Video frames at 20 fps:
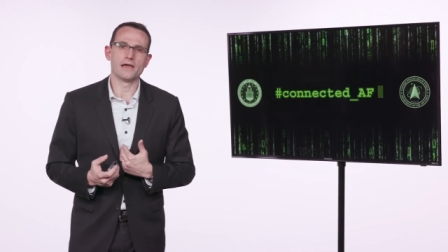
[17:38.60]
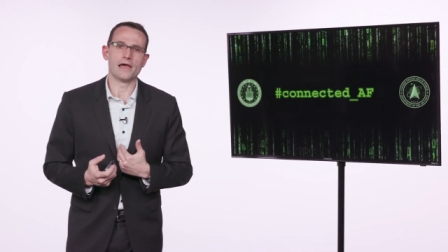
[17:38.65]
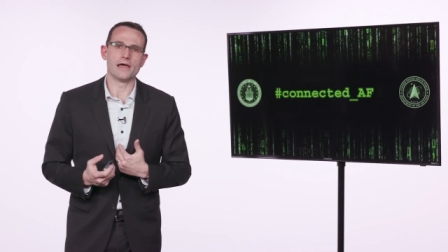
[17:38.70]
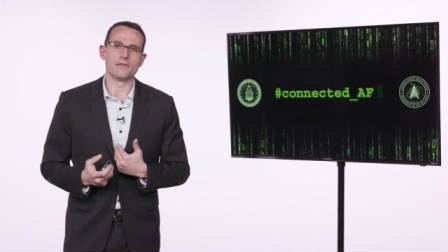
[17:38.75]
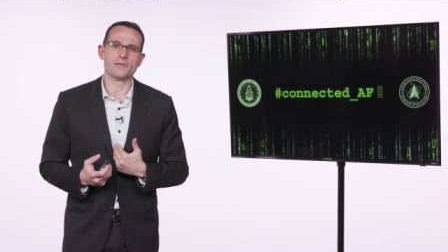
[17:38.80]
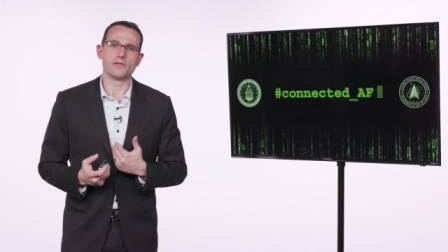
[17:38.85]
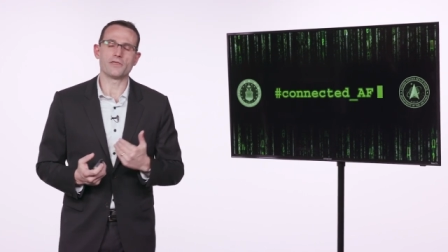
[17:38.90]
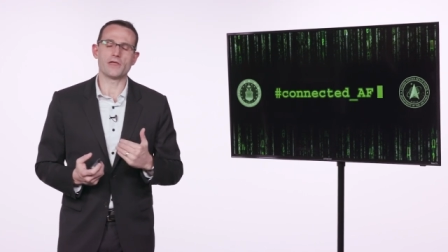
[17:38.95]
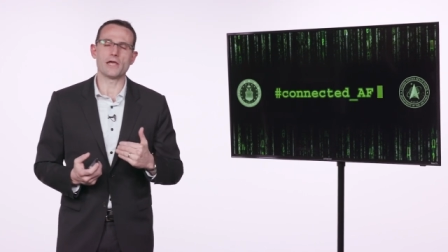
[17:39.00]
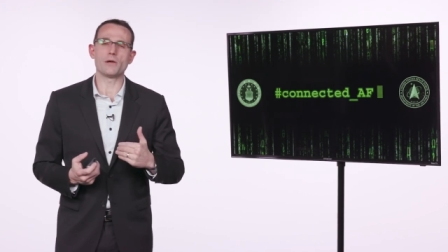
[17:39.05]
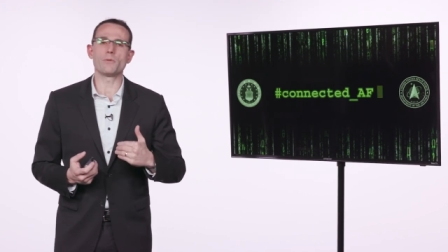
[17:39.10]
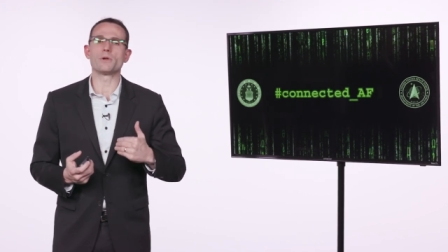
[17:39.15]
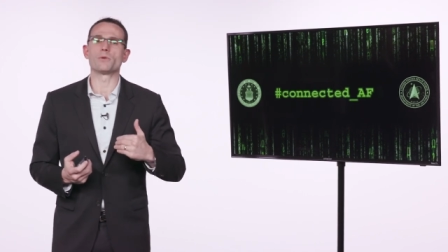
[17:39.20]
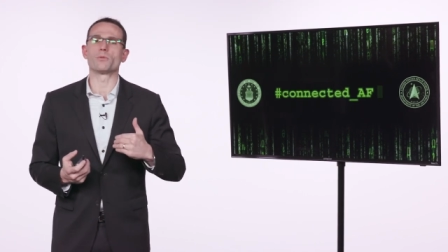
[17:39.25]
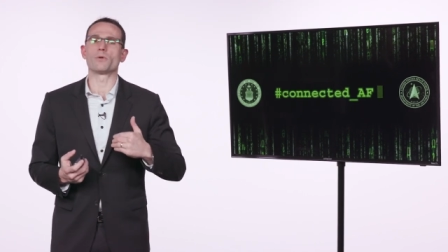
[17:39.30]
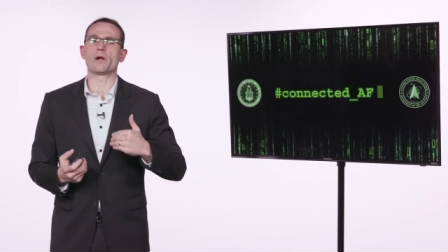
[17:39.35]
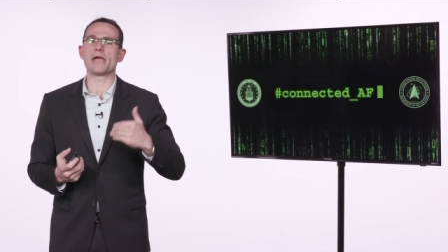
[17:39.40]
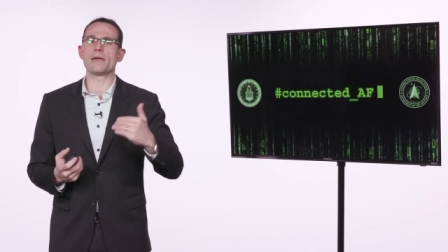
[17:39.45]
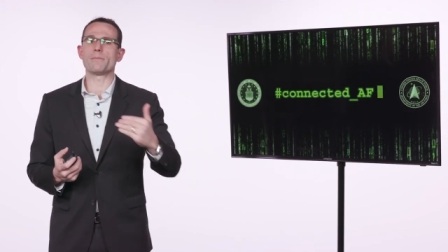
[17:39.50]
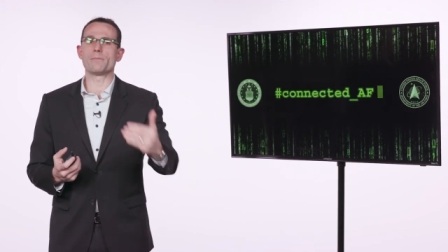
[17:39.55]
And the thing we
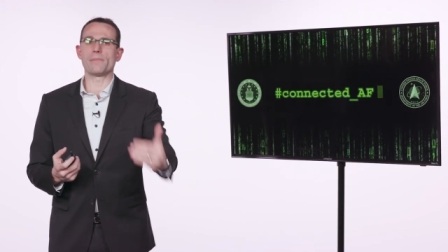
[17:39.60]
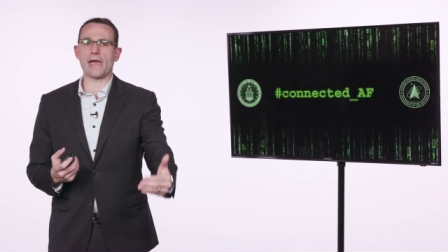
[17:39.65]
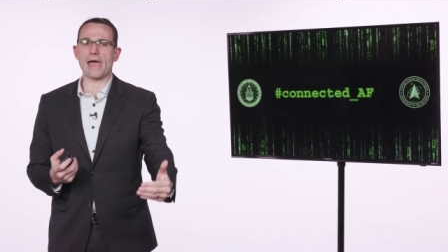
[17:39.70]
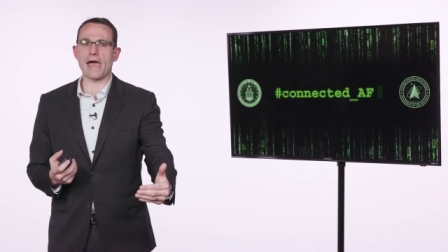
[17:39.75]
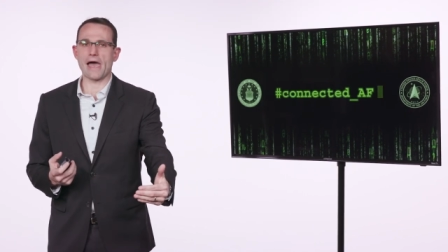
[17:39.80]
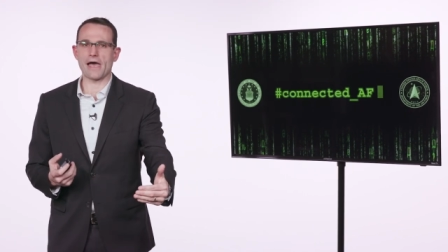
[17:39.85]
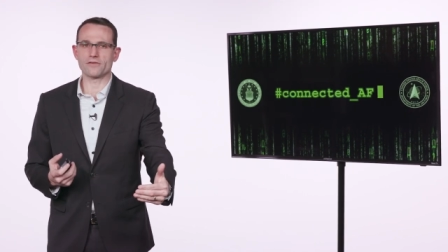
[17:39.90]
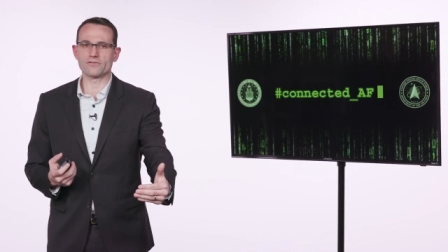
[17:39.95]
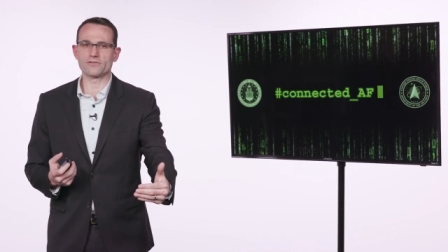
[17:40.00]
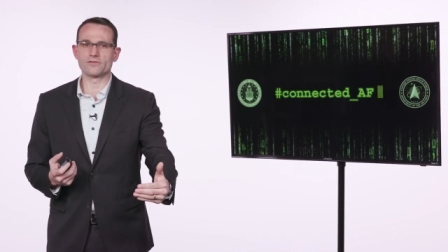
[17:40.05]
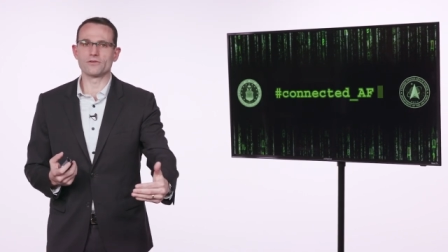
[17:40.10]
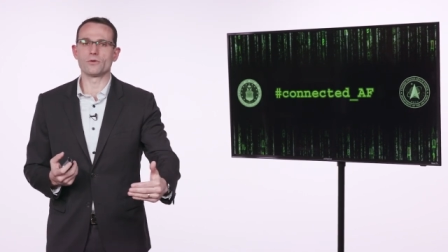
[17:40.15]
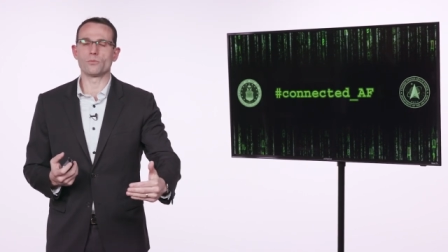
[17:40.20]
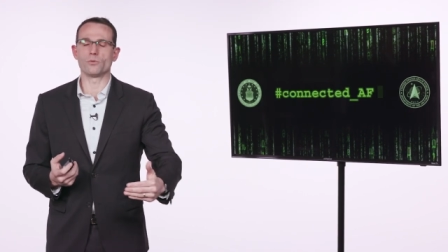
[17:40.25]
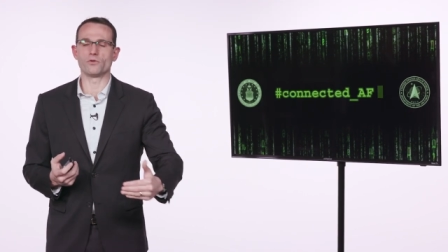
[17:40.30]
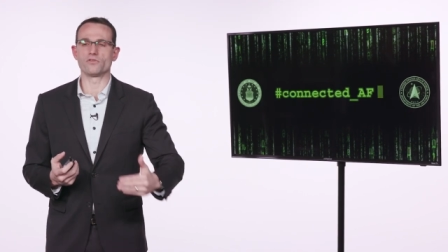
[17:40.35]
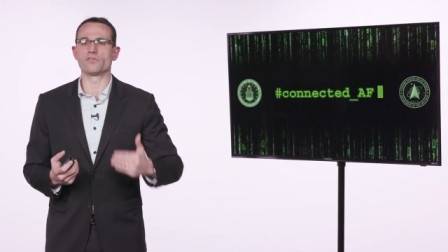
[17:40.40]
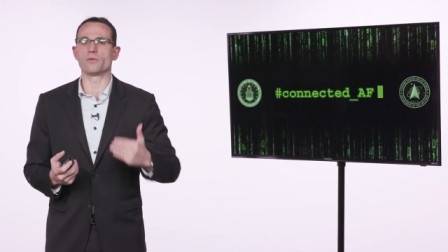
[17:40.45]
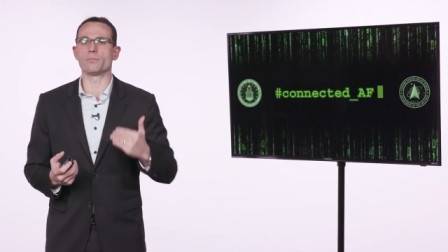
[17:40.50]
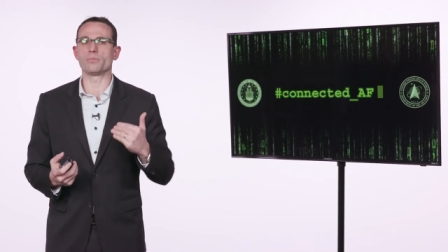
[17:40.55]
ran past
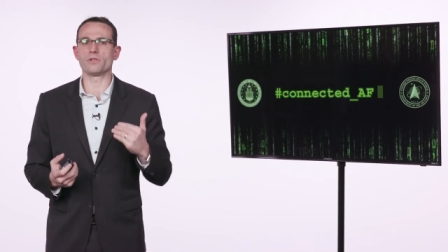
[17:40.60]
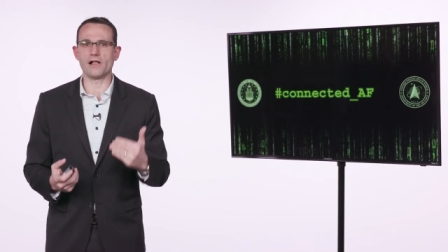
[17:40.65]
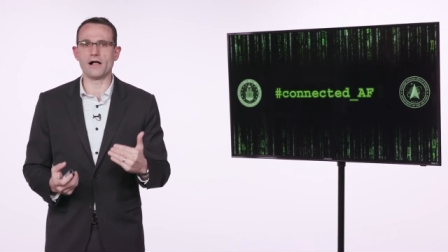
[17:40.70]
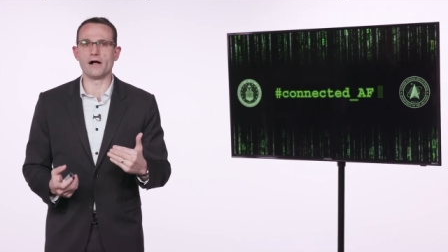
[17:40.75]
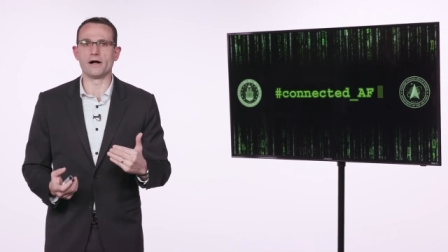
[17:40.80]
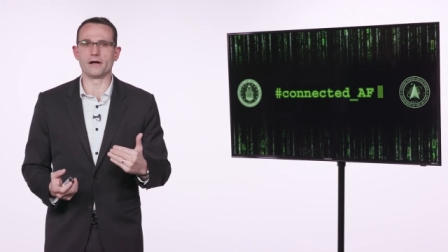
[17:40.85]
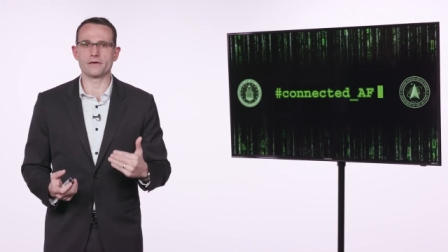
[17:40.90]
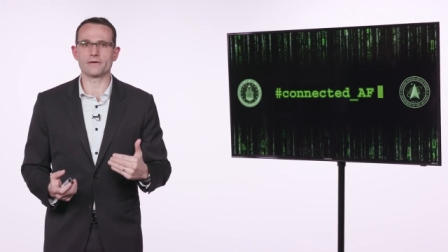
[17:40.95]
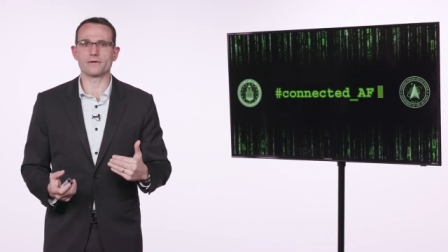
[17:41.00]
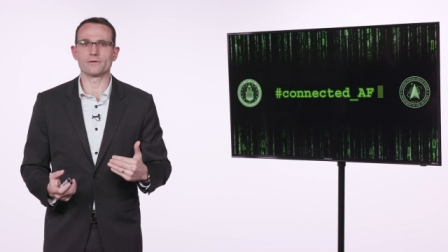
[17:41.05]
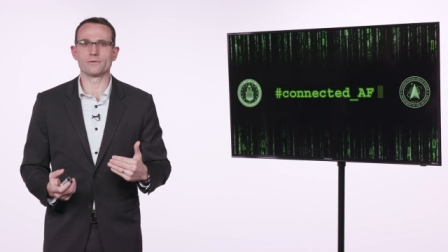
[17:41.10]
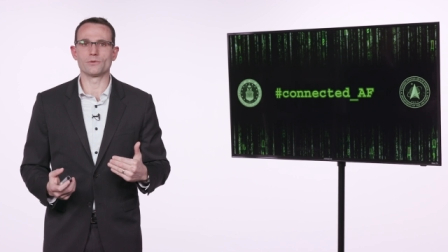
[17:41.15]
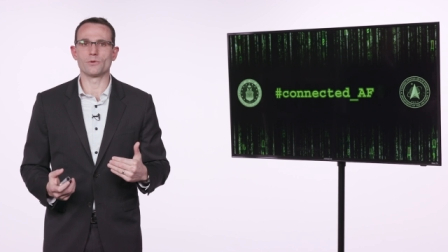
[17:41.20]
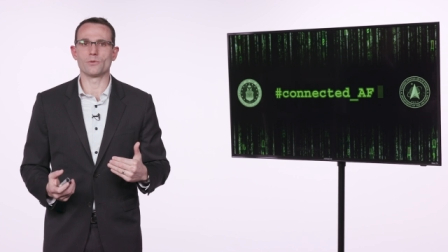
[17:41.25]
was the plug.